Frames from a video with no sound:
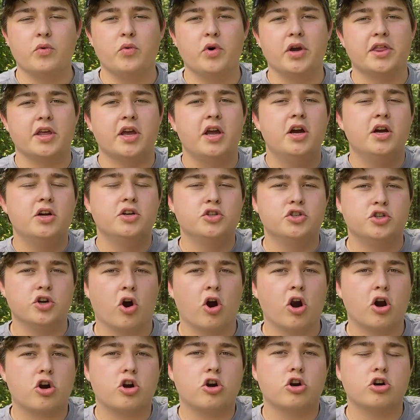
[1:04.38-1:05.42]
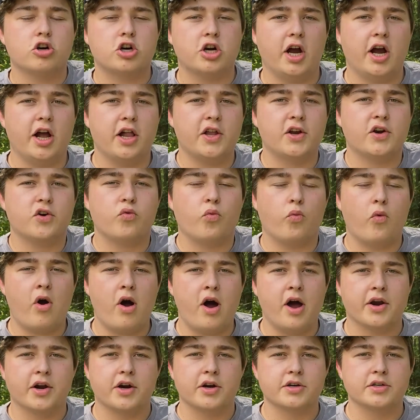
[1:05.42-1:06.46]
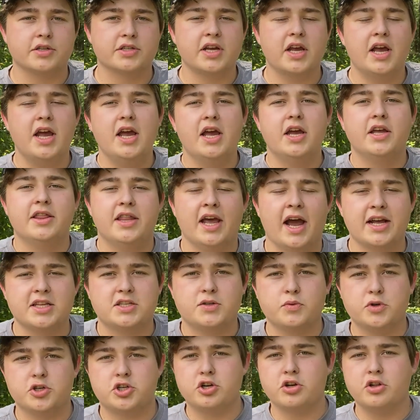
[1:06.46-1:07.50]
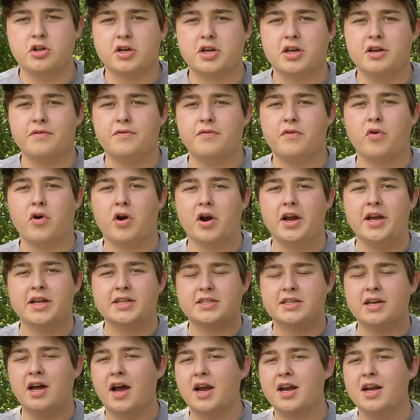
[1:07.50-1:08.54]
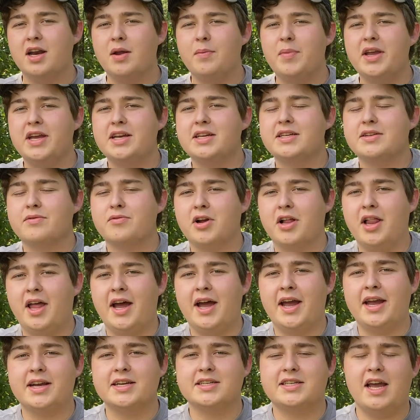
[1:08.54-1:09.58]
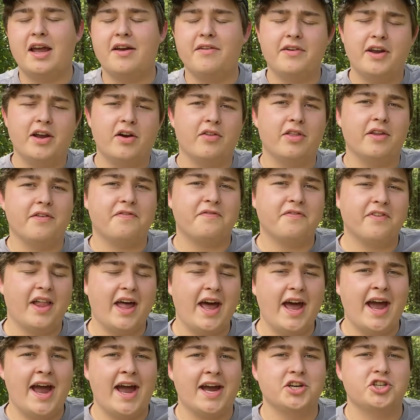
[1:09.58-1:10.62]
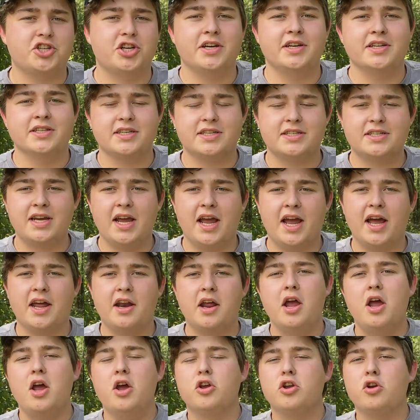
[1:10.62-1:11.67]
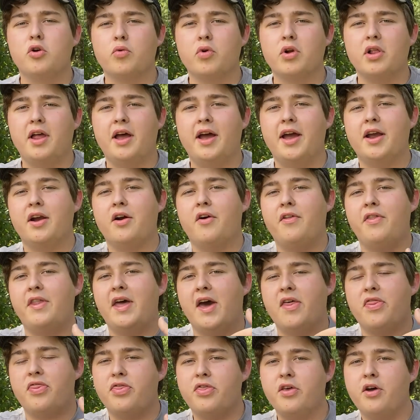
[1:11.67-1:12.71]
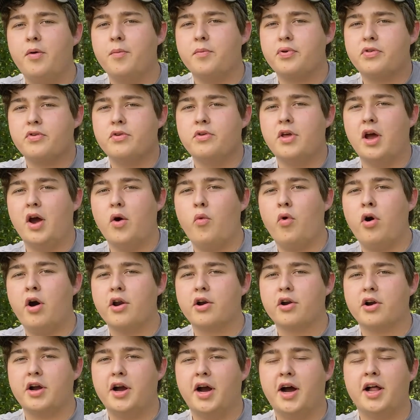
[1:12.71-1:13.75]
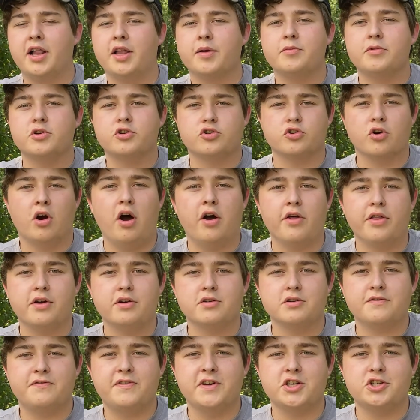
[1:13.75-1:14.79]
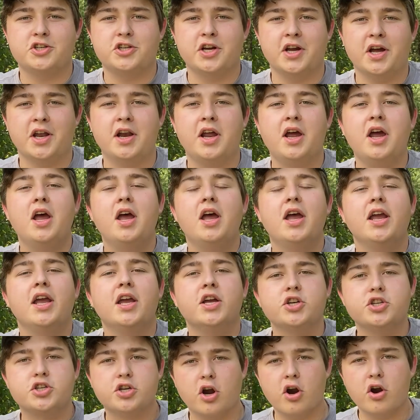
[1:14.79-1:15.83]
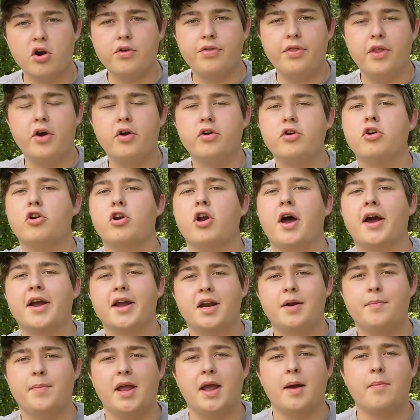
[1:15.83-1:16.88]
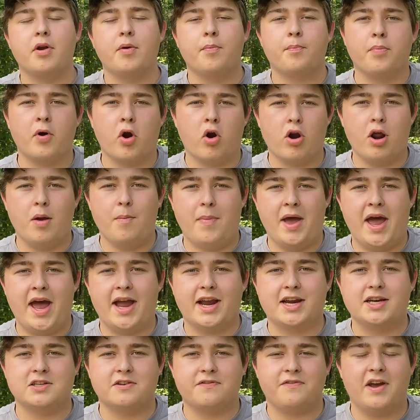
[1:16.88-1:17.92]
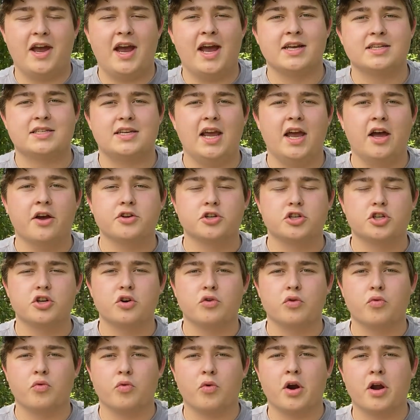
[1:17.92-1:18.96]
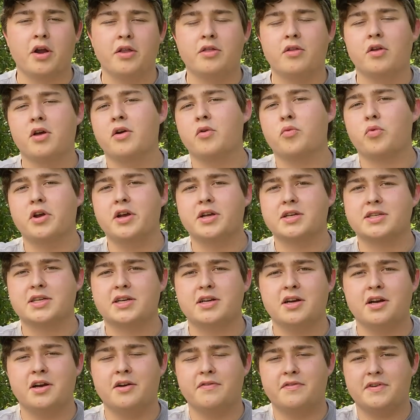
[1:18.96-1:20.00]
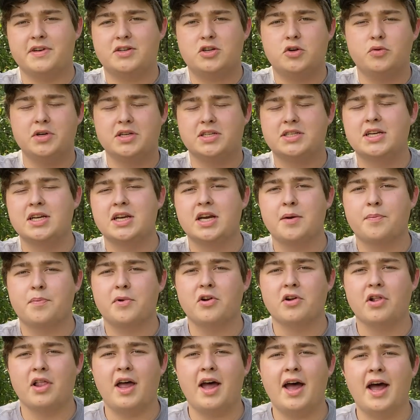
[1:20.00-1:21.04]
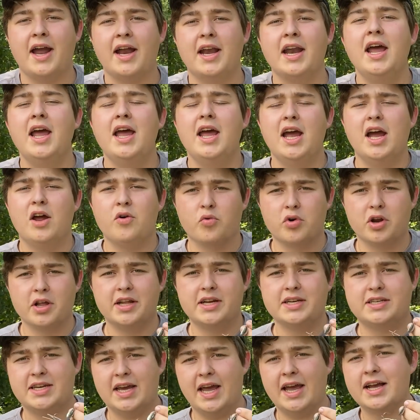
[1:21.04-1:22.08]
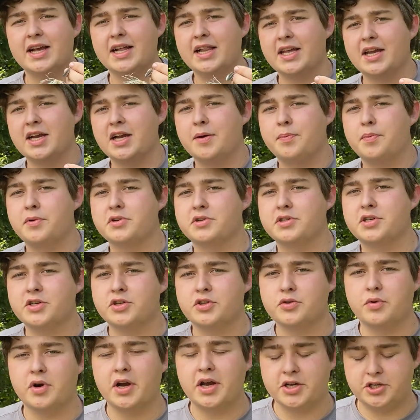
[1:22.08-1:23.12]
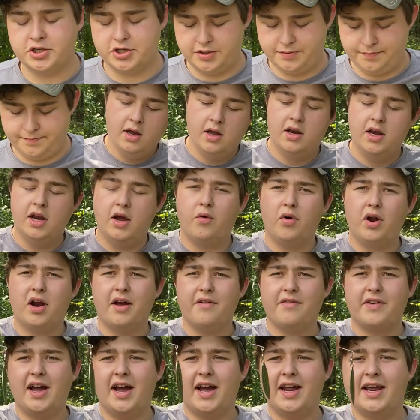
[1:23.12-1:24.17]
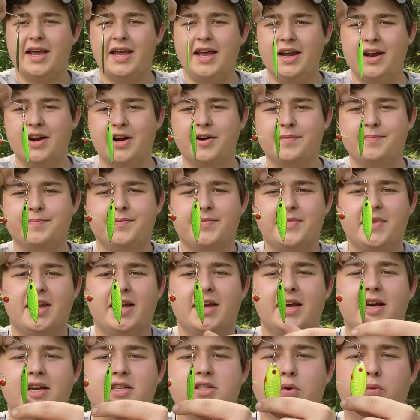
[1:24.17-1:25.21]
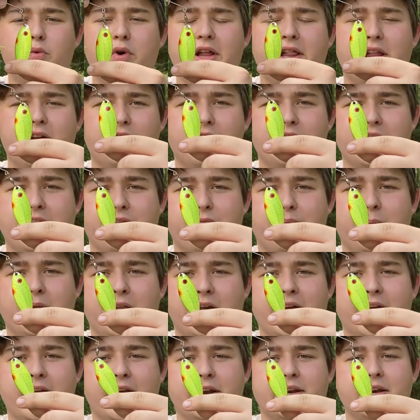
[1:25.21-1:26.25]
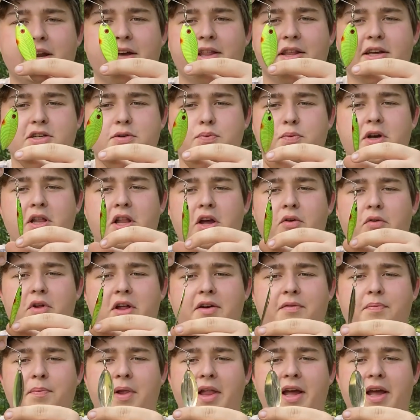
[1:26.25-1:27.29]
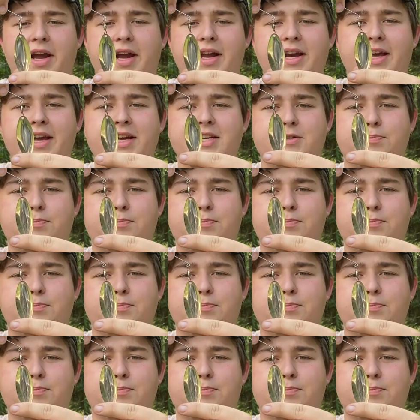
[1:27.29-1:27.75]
with darker colored waters, that's what you're looking for. It's not going to be relying as heavy on the flash. Instead, you're relying on that thump through that water column to draw those fish in. In turn, though, you're not going to be able to burn it back as fast, else you'll run the risk of twisting up your line and really tangling up your situation. Now, what I've got here is a willow leaf blade. Now, this willow leaf blade is